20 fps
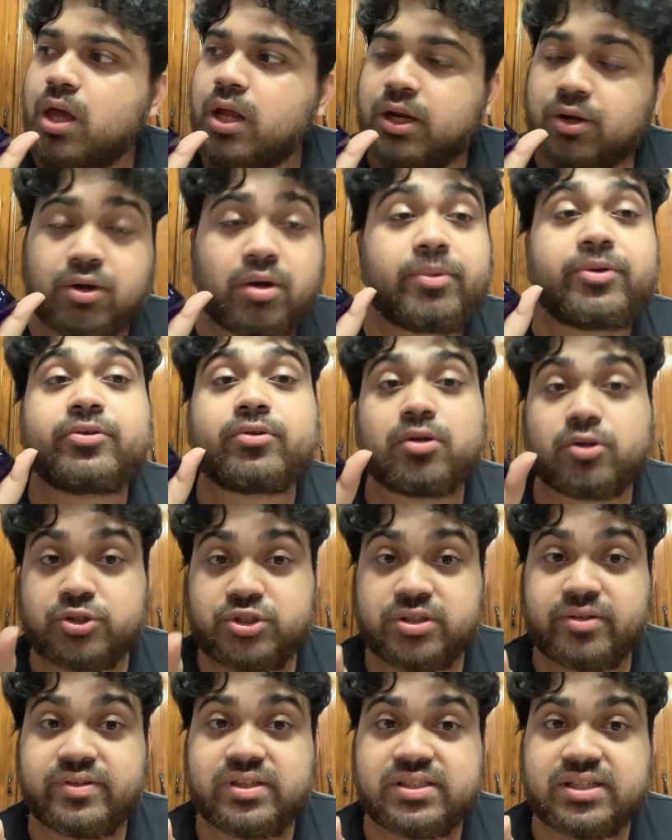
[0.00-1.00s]
Now coming to the
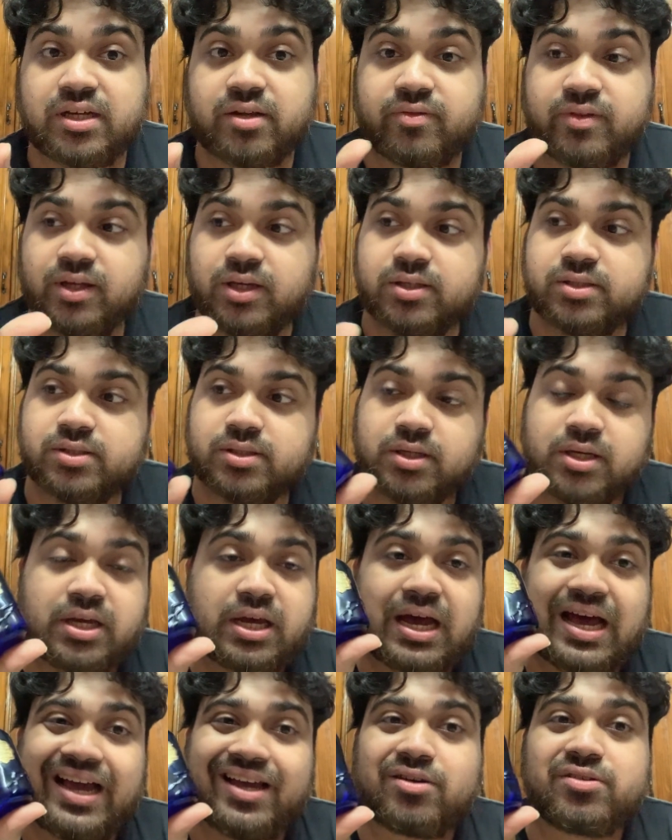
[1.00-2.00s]
longevity side of things,
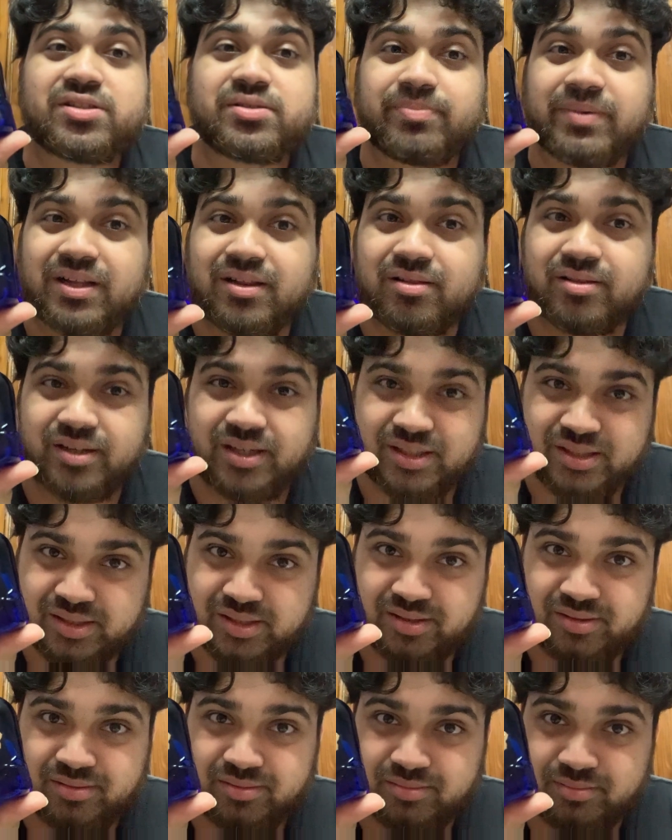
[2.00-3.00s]
I could smell
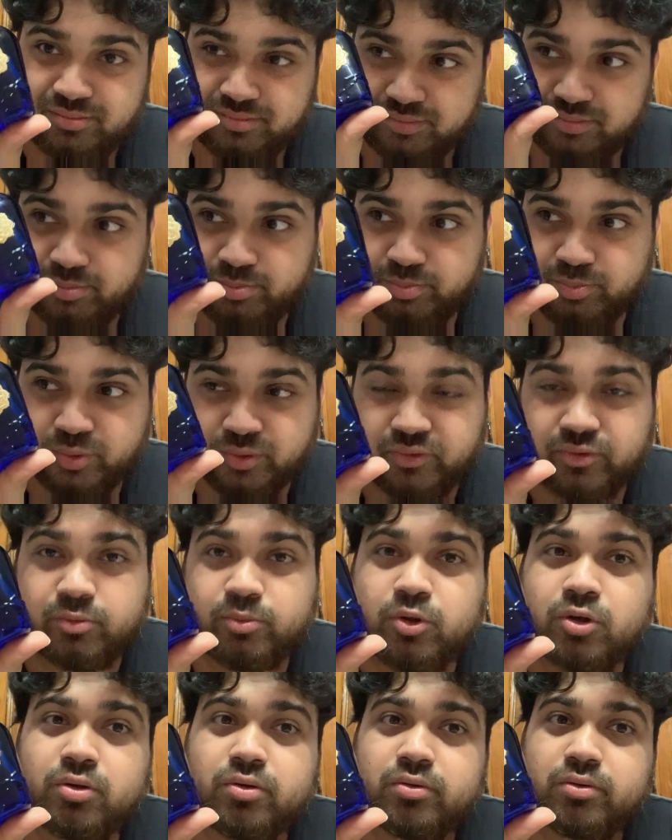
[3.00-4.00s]
this
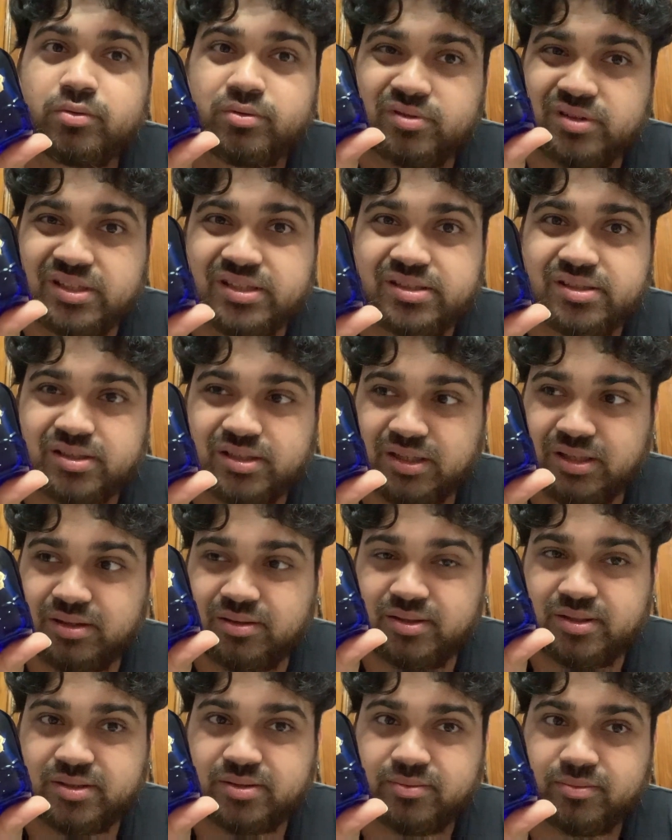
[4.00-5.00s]
Profumo,
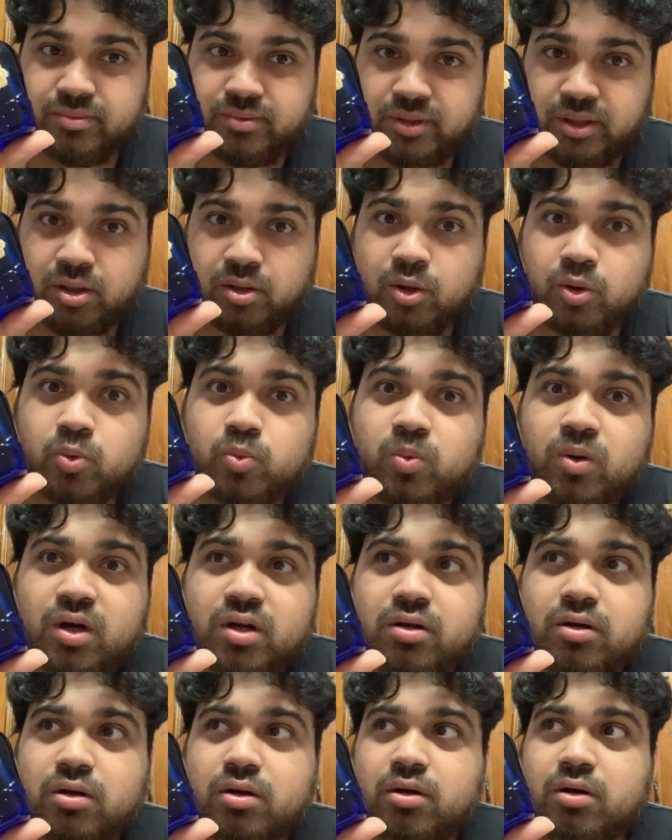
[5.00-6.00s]
the clone
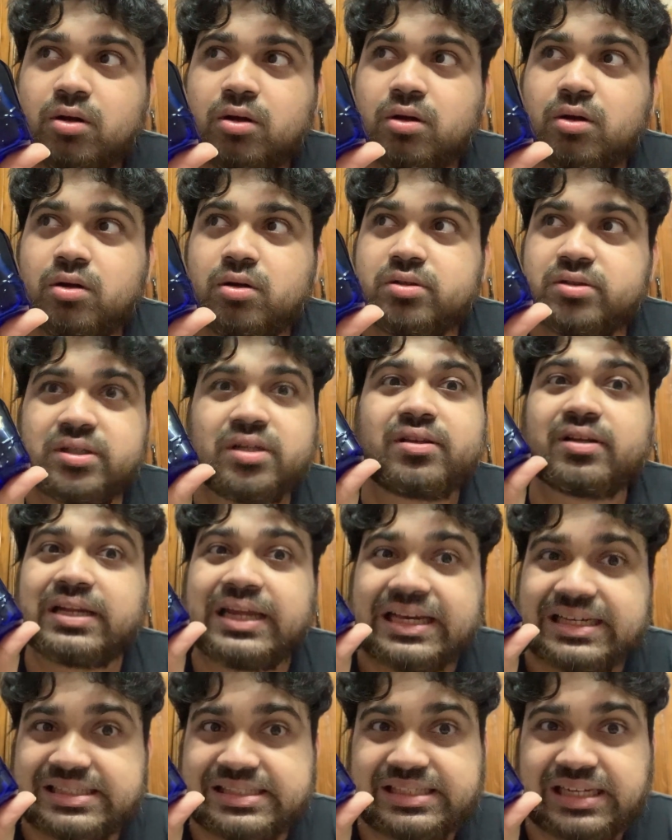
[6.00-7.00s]
one, till the
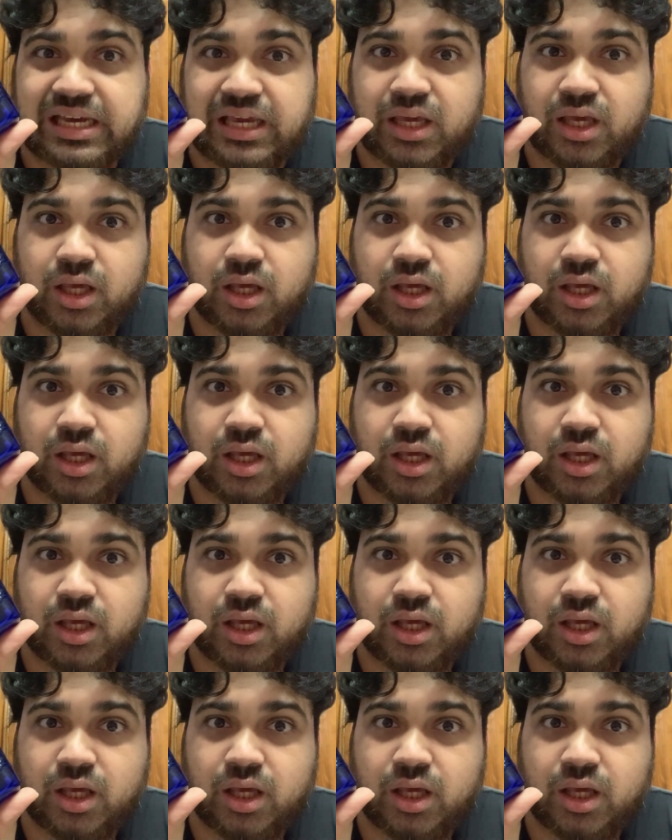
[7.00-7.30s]
next day.